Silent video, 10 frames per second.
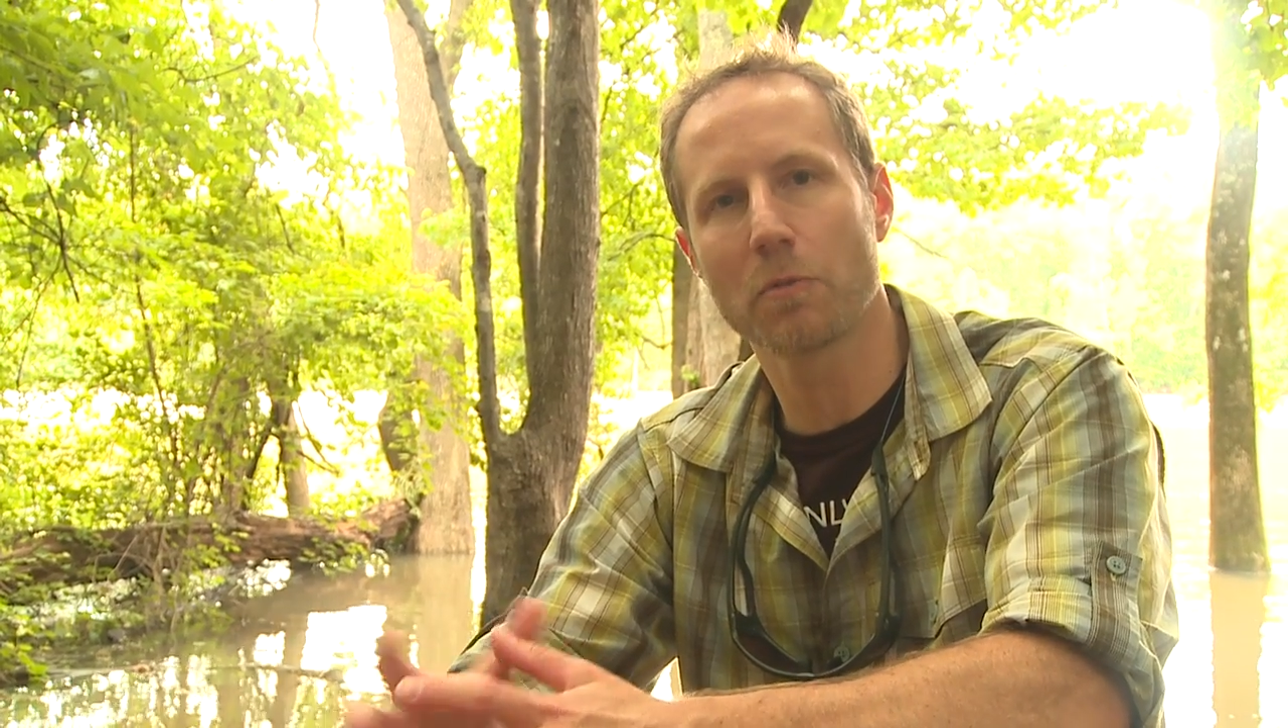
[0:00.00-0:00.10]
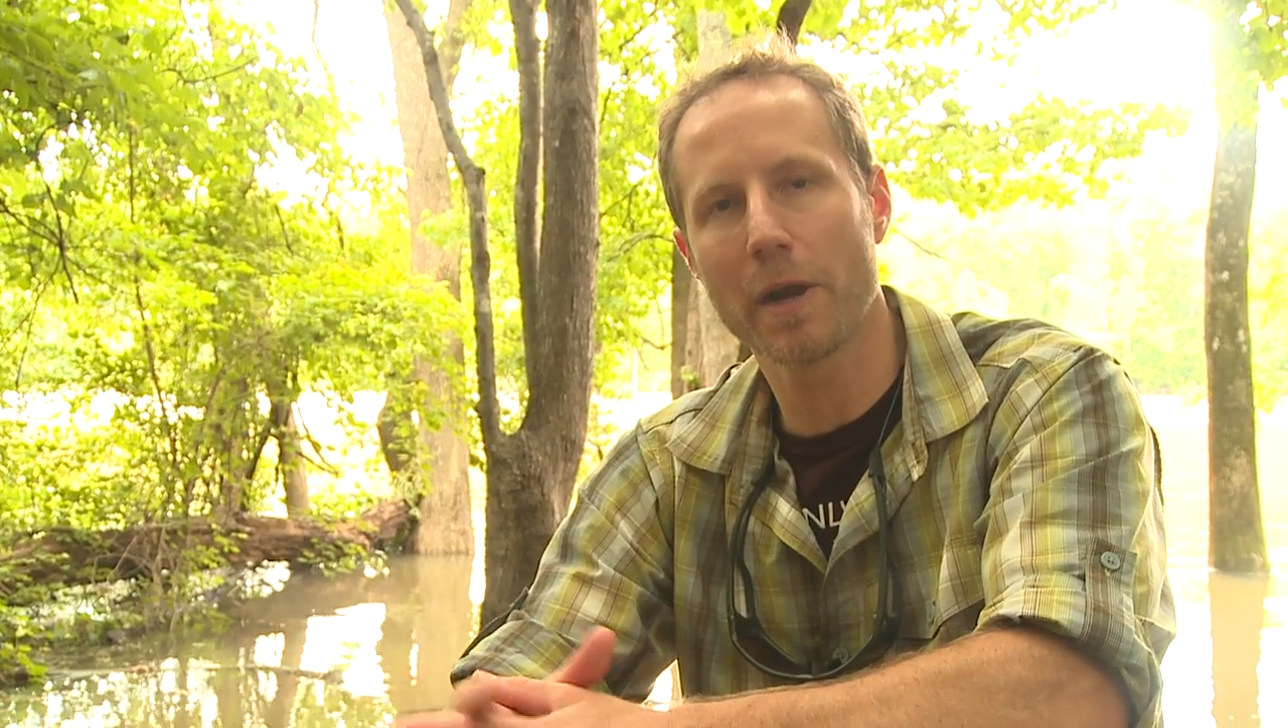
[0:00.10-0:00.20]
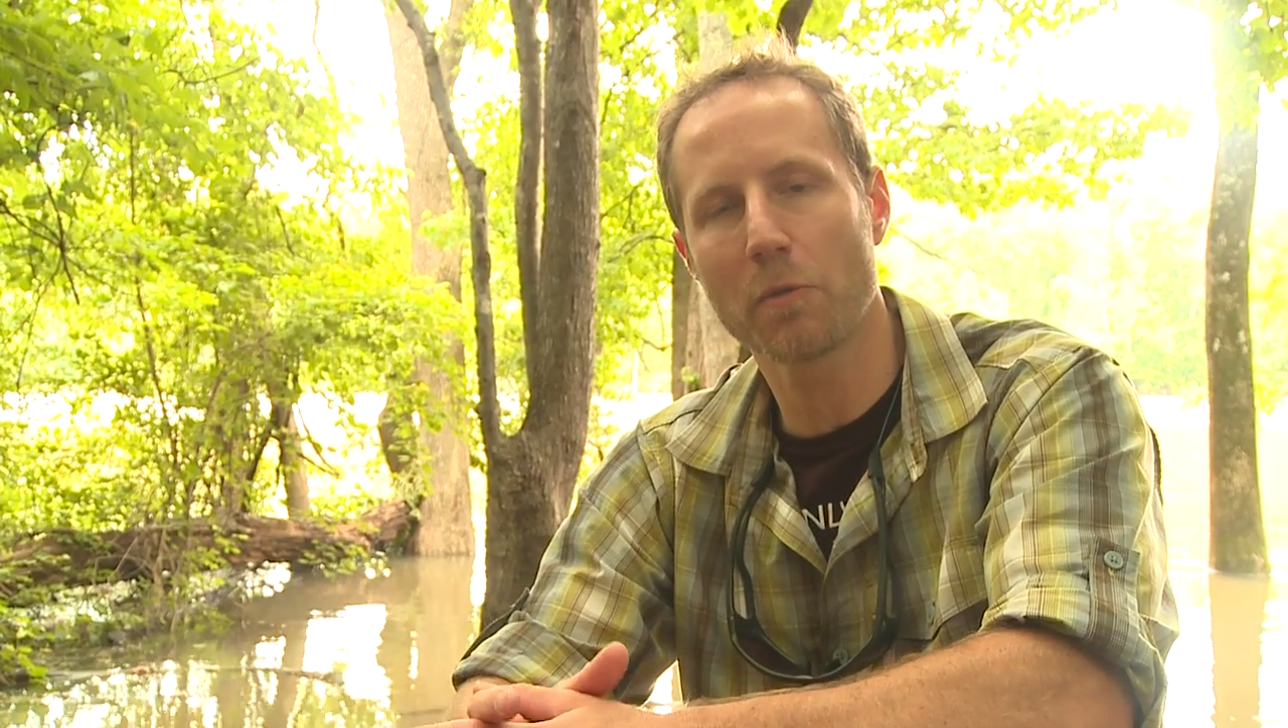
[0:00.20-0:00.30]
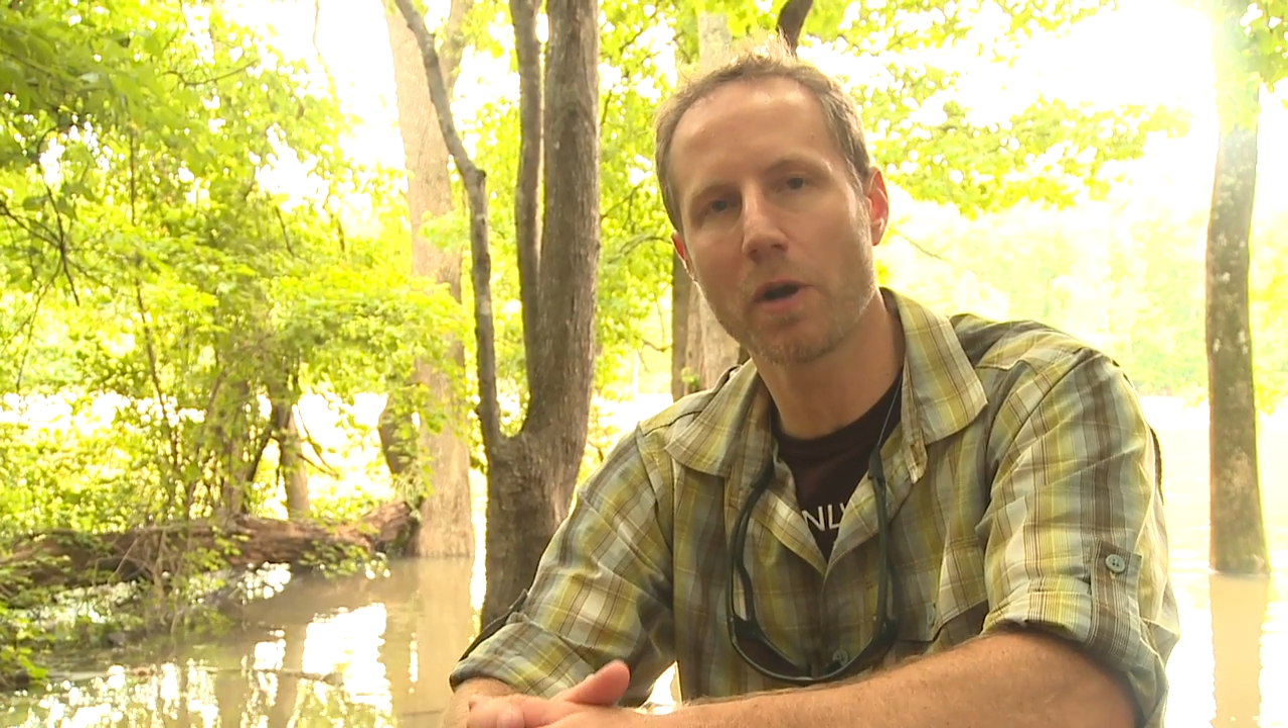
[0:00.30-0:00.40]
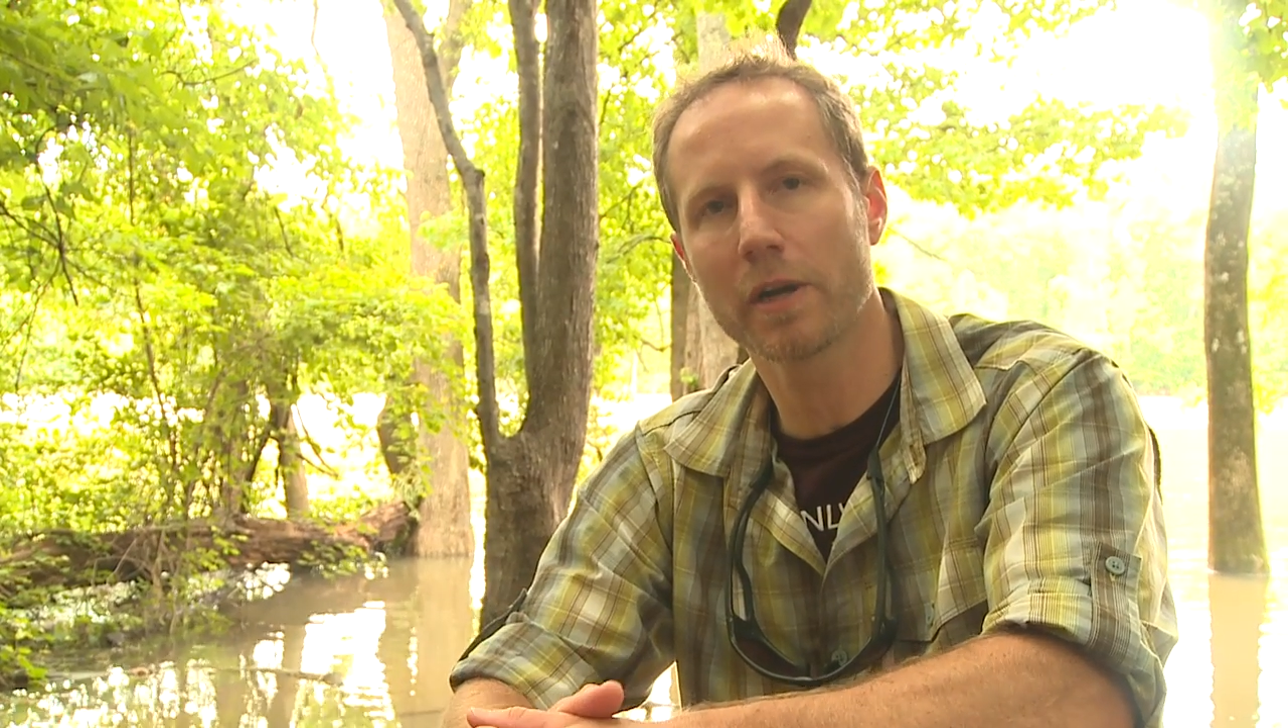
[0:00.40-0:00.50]

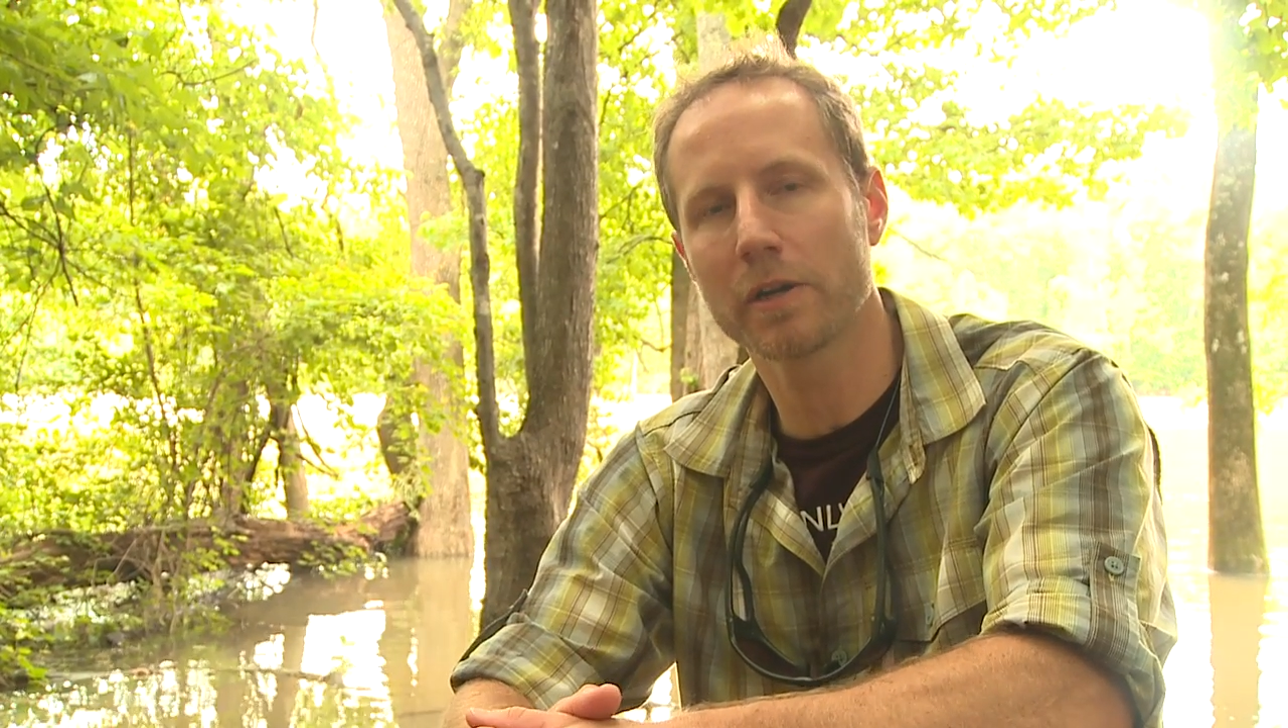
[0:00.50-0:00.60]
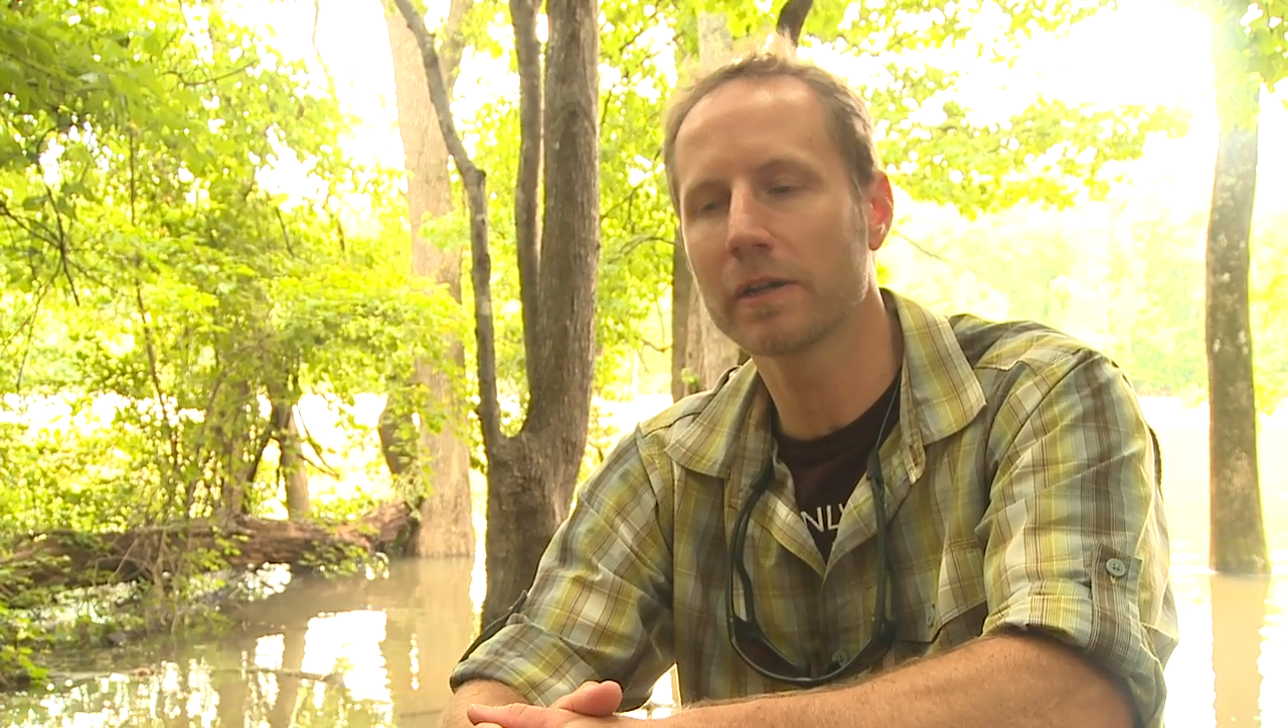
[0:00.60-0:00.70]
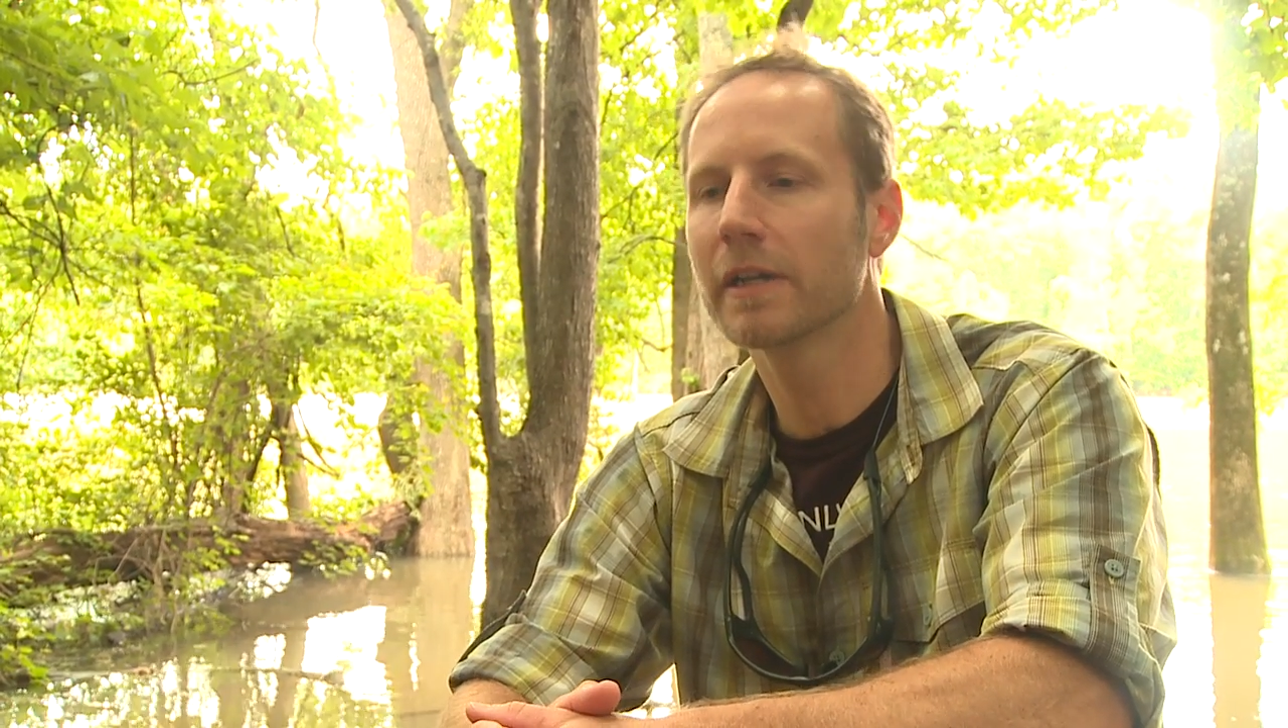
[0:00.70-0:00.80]
whitewater,